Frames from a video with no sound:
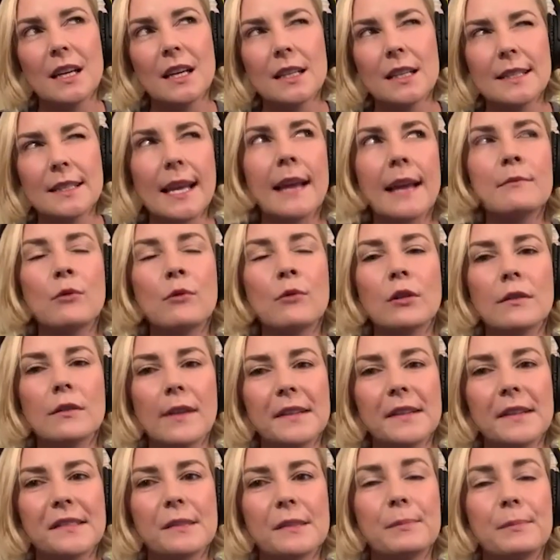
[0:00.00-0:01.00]
10 more
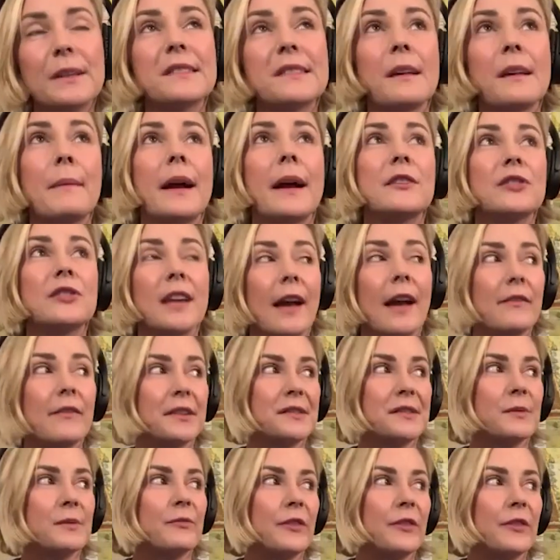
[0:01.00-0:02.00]
recipes. I'm actually
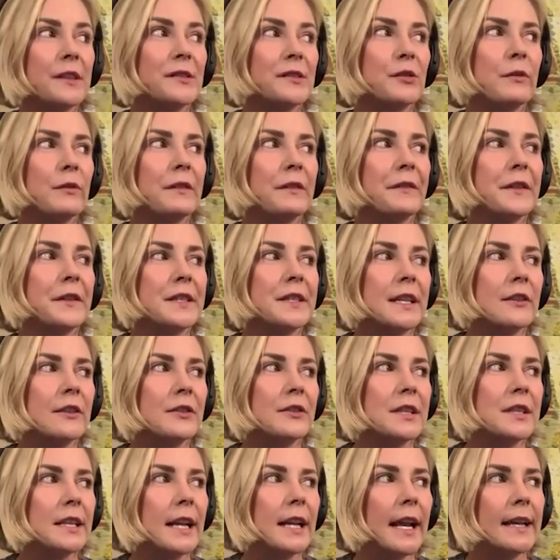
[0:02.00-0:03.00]
having some friends over for dinner
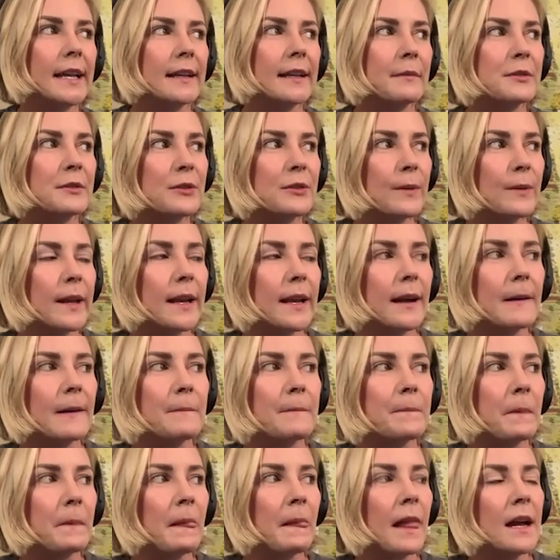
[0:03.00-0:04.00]
tonight. I'm doing
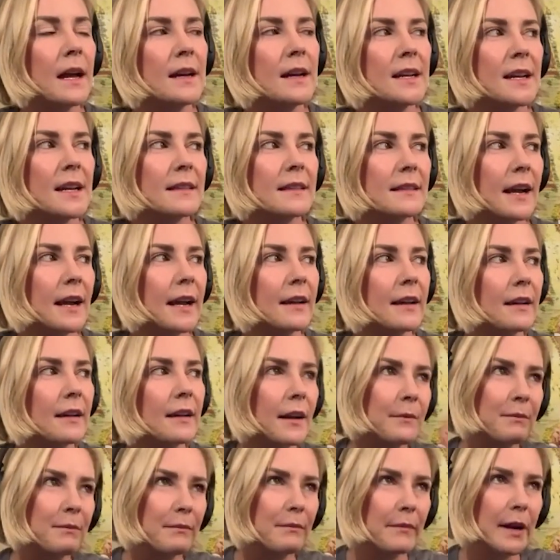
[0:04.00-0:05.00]

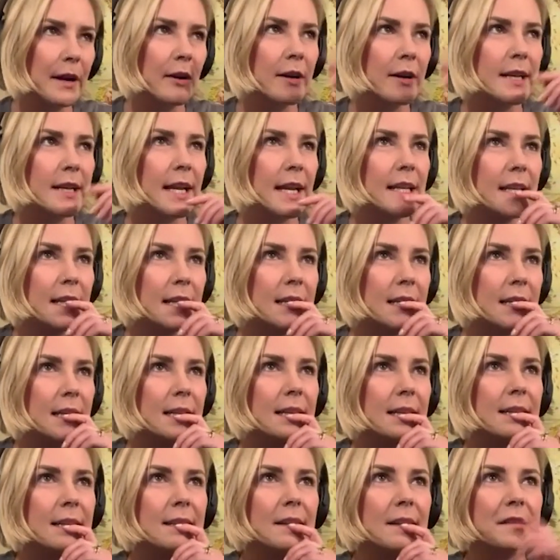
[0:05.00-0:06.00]
I marinated
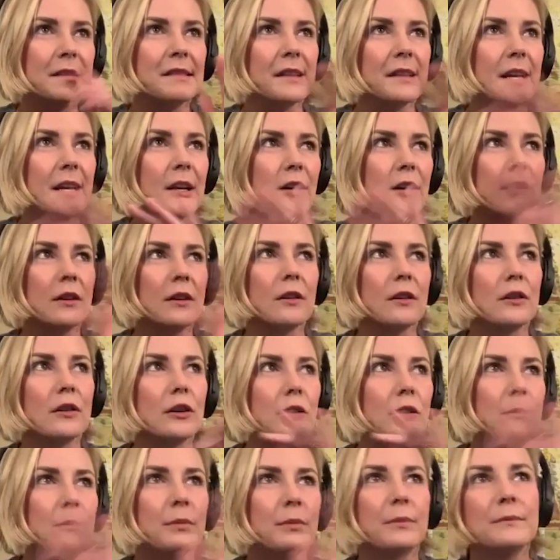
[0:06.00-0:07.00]
in this like
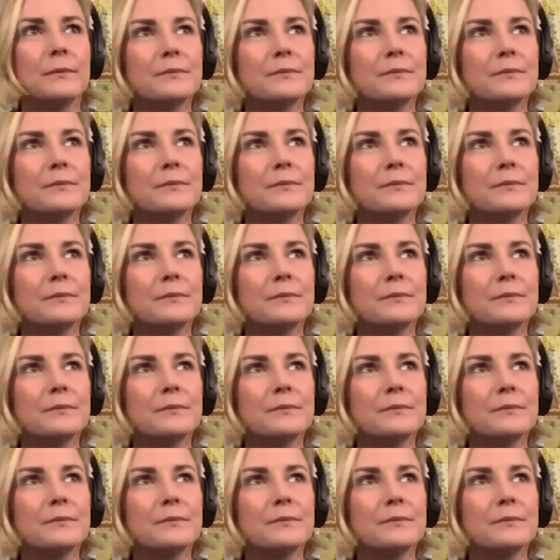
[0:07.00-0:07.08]
herb